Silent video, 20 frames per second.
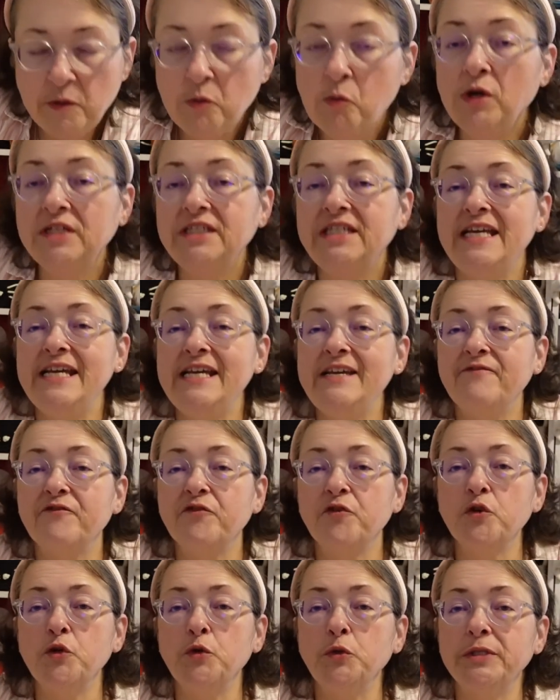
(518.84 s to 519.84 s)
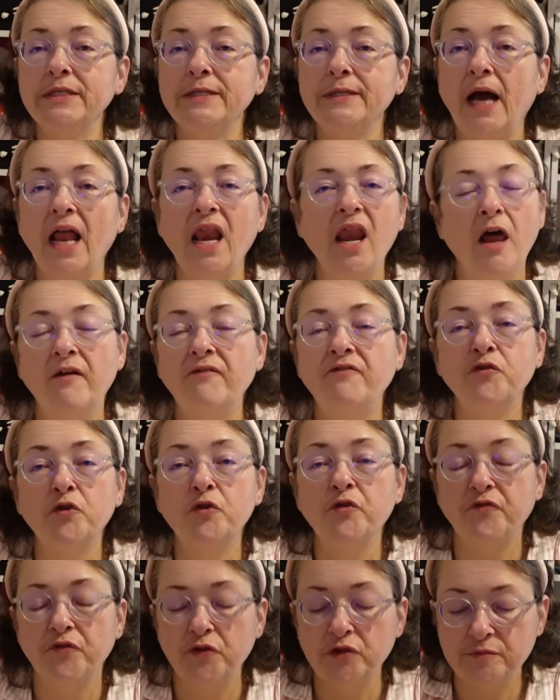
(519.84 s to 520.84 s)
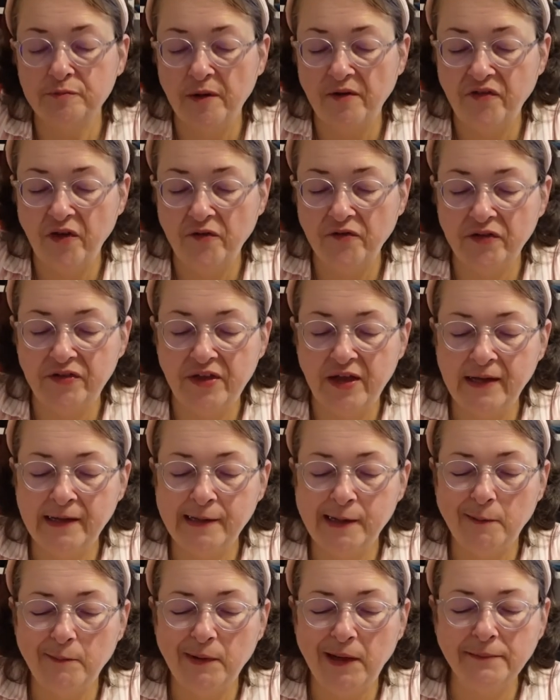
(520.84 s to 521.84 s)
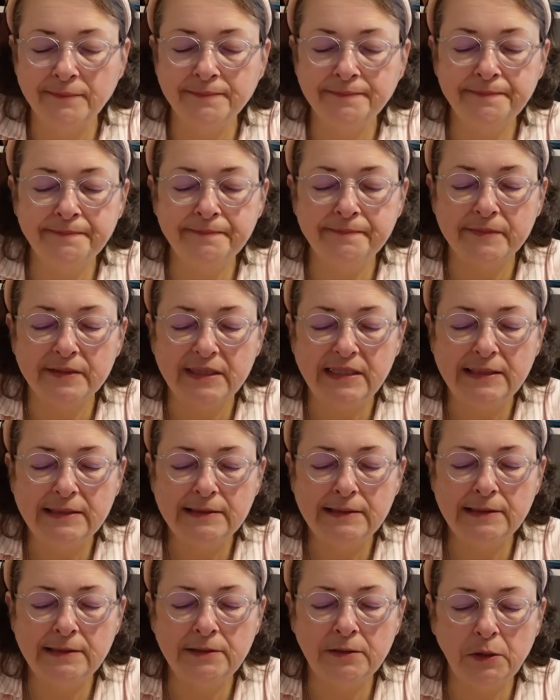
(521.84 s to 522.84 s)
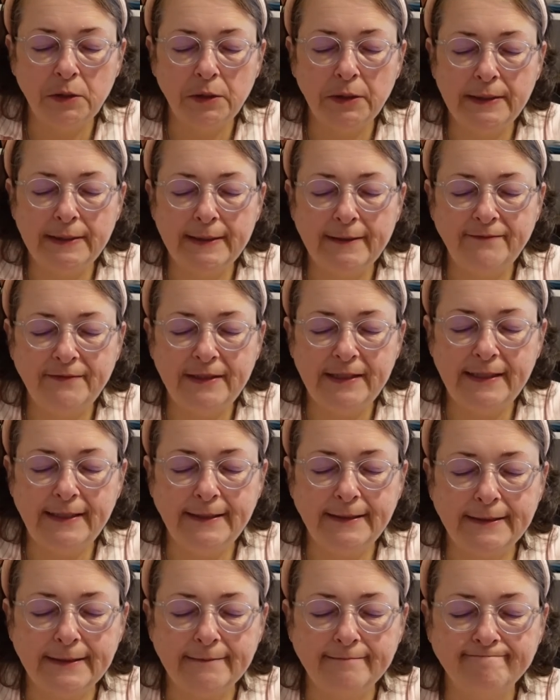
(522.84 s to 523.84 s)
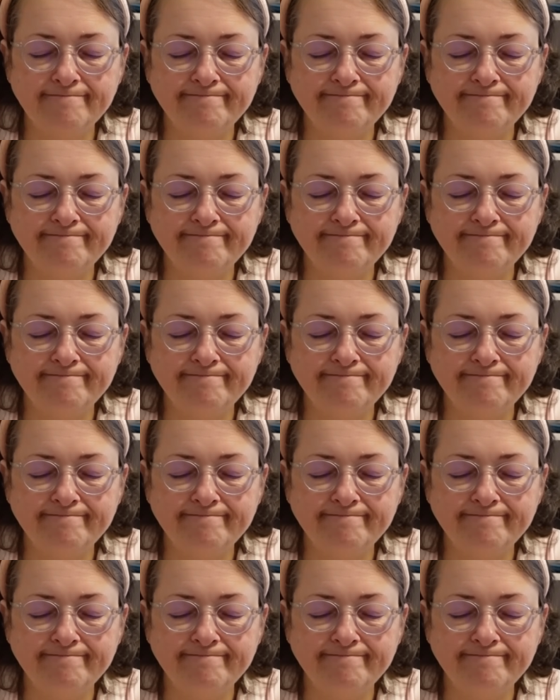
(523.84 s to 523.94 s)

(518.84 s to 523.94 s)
me want to eat fruit. I love fruit. Fruit's my favorite thing. And I'm like, hmm, those look good enough to eat.